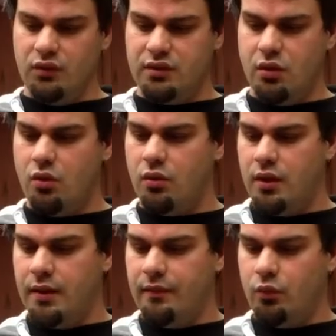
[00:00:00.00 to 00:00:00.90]

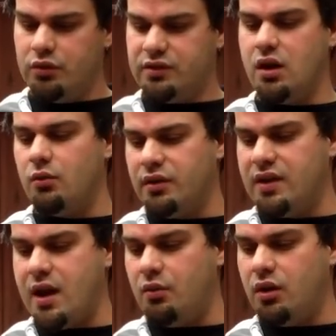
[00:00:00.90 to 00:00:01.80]
So we'll start with that.